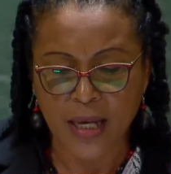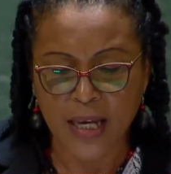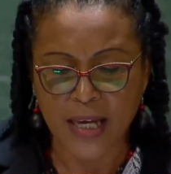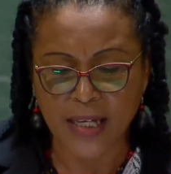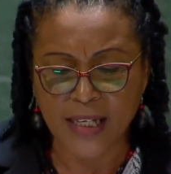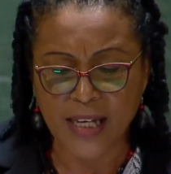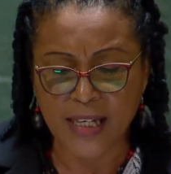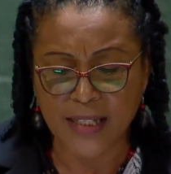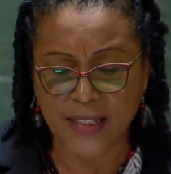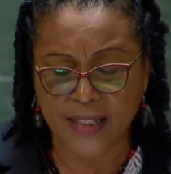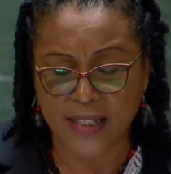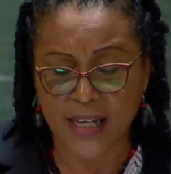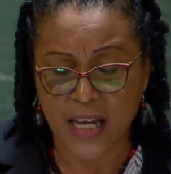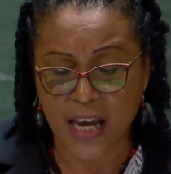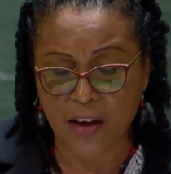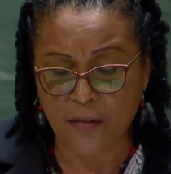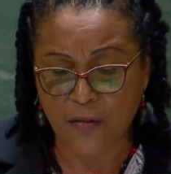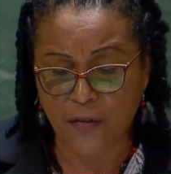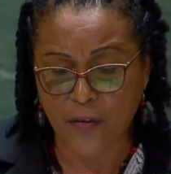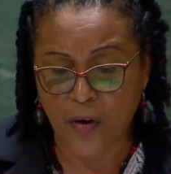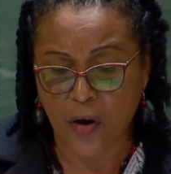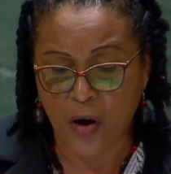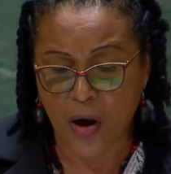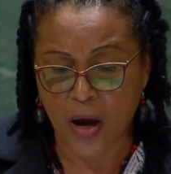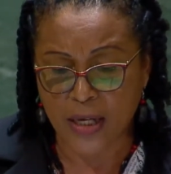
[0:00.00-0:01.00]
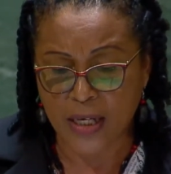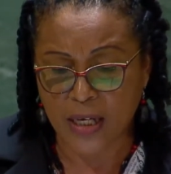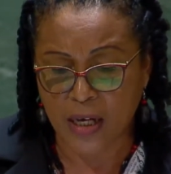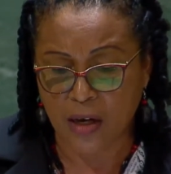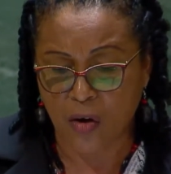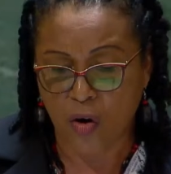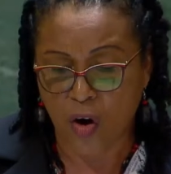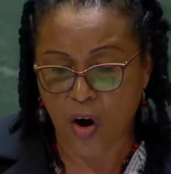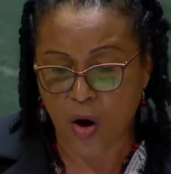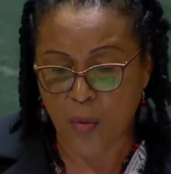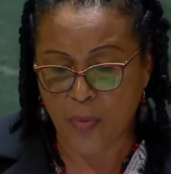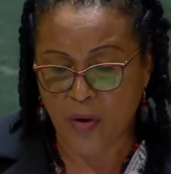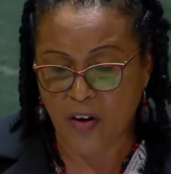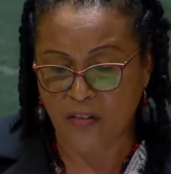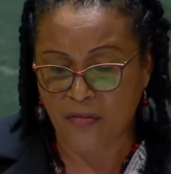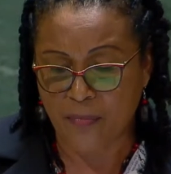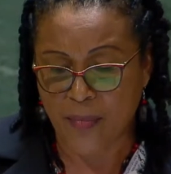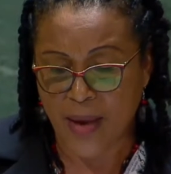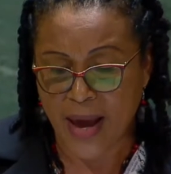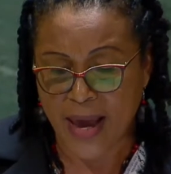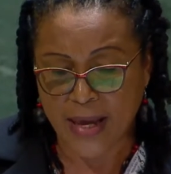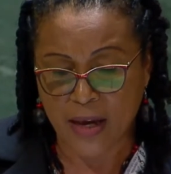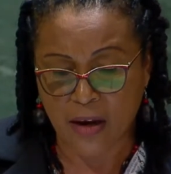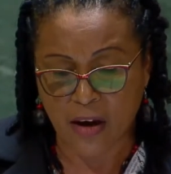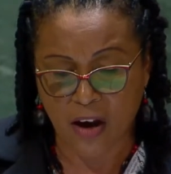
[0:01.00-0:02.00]
It is therefore the hope of
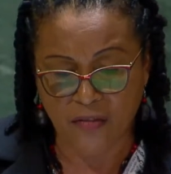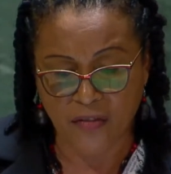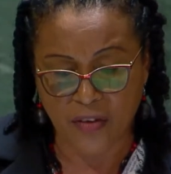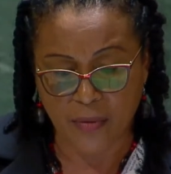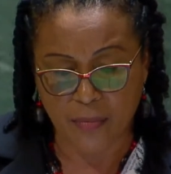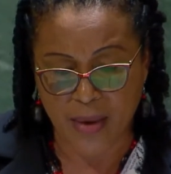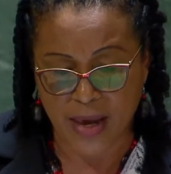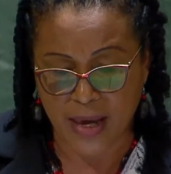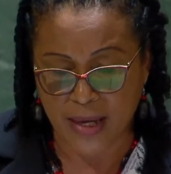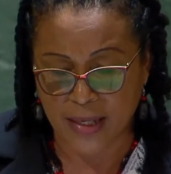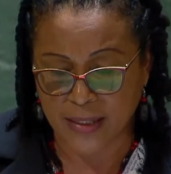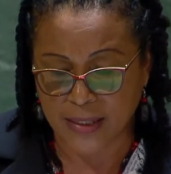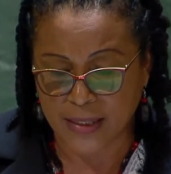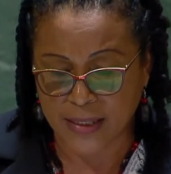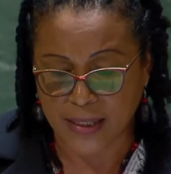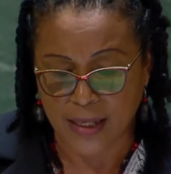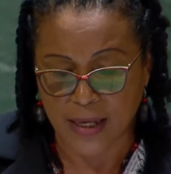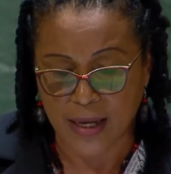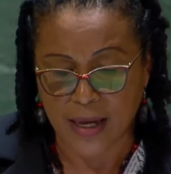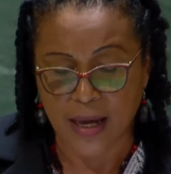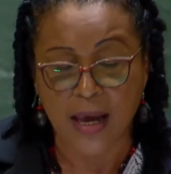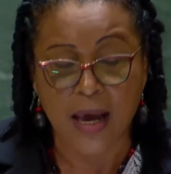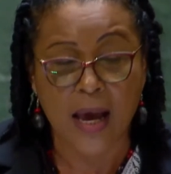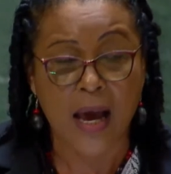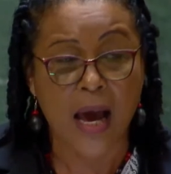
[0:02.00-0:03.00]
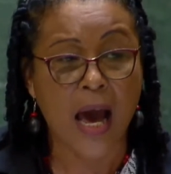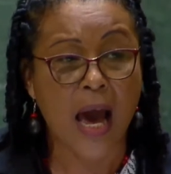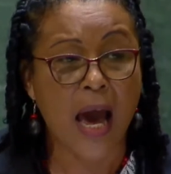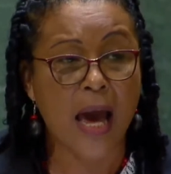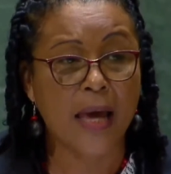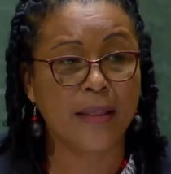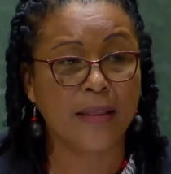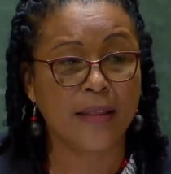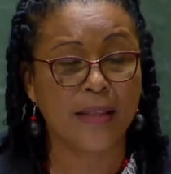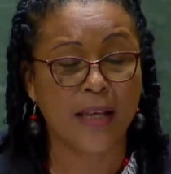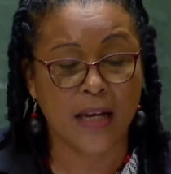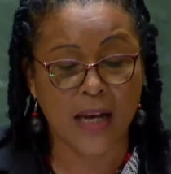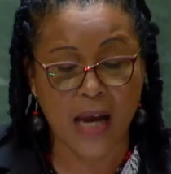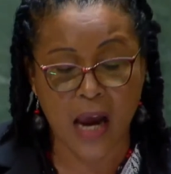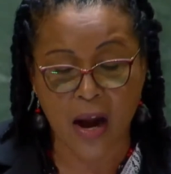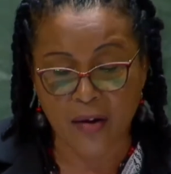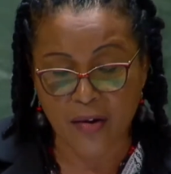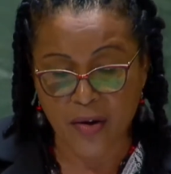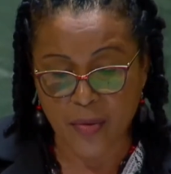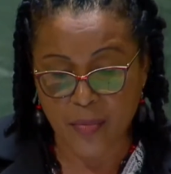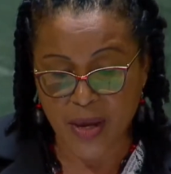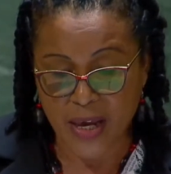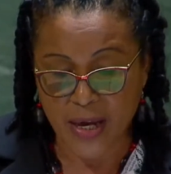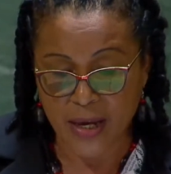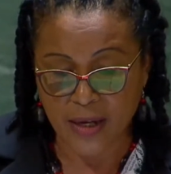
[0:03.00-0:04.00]
my government and the
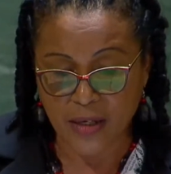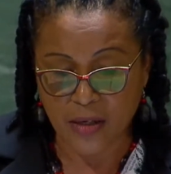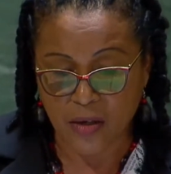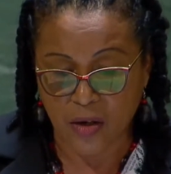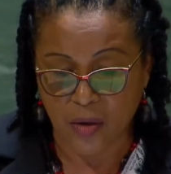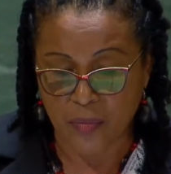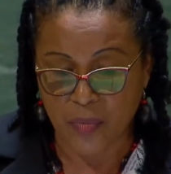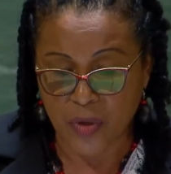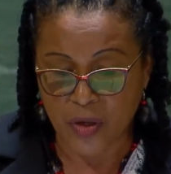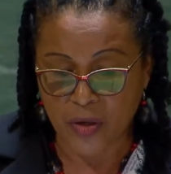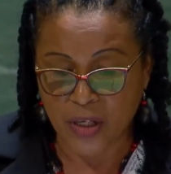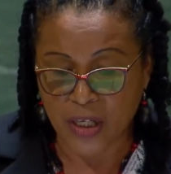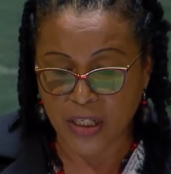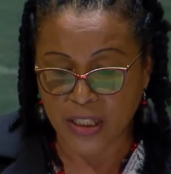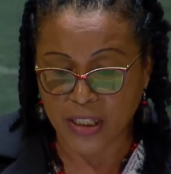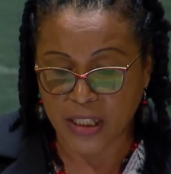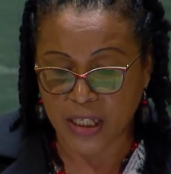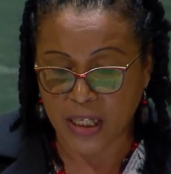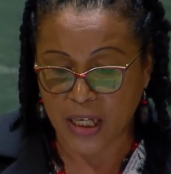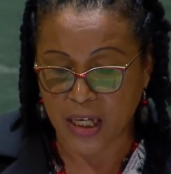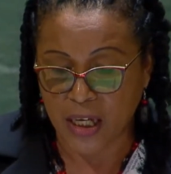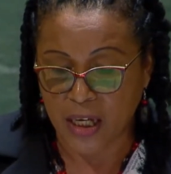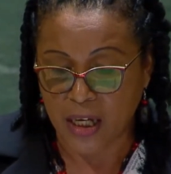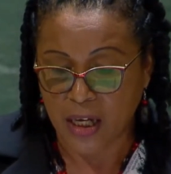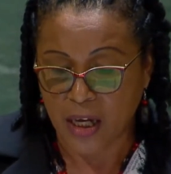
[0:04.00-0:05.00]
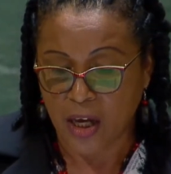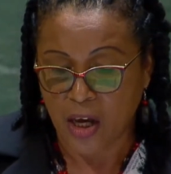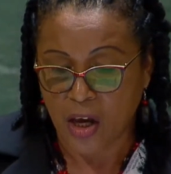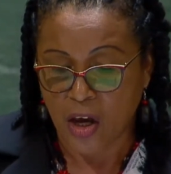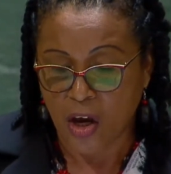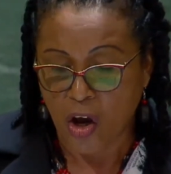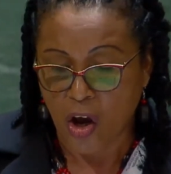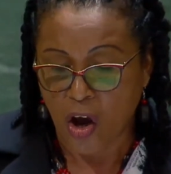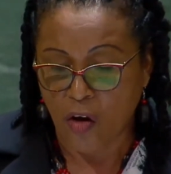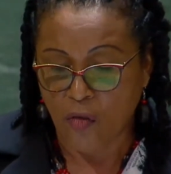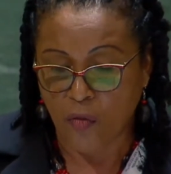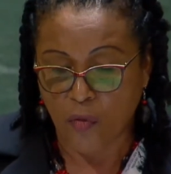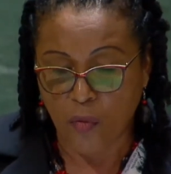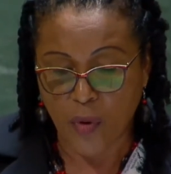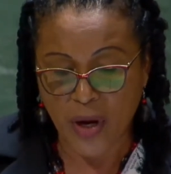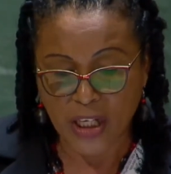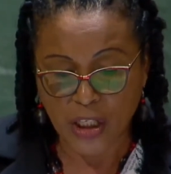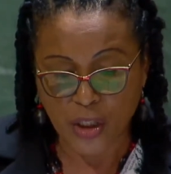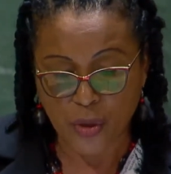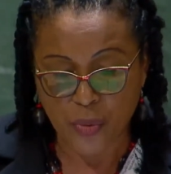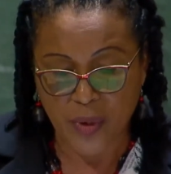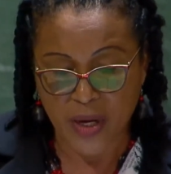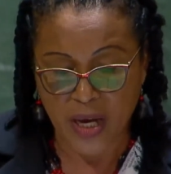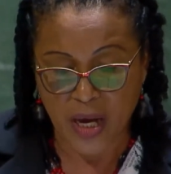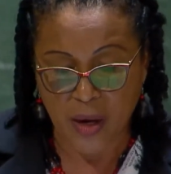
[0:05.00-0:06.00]
Caribbean community, of
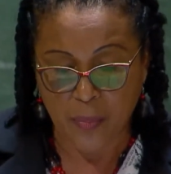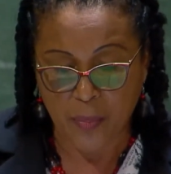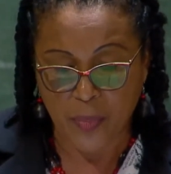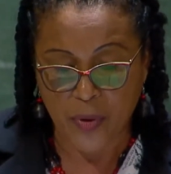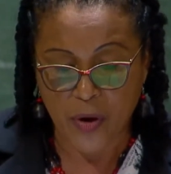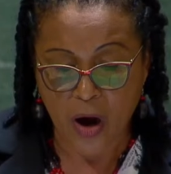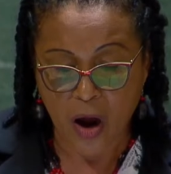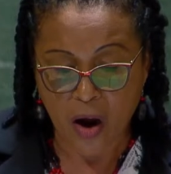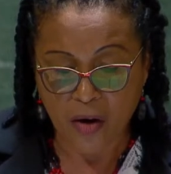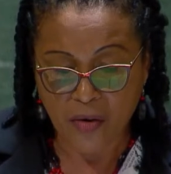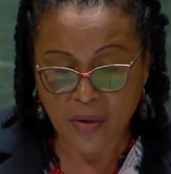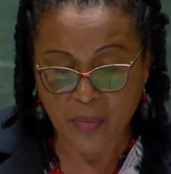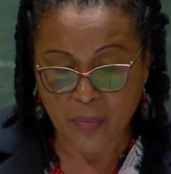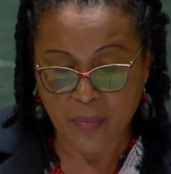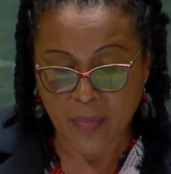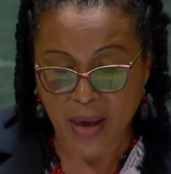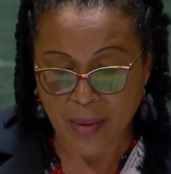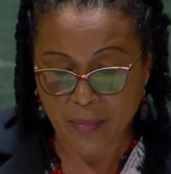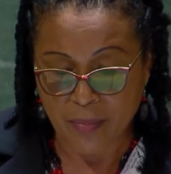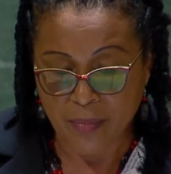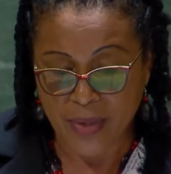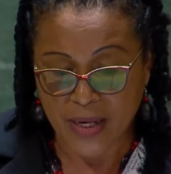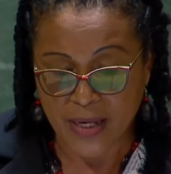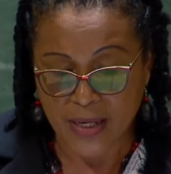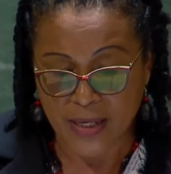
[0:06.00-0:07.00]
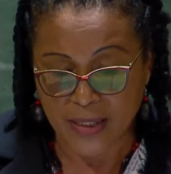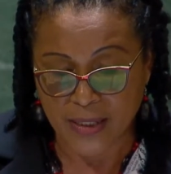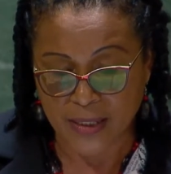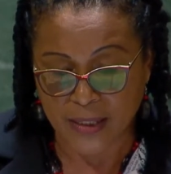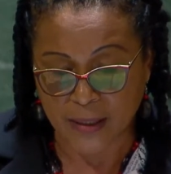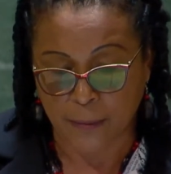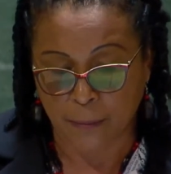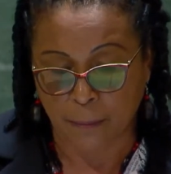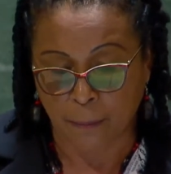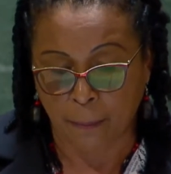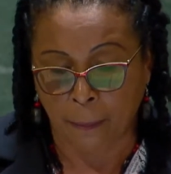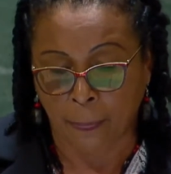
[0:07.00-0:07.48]
which we are proud members,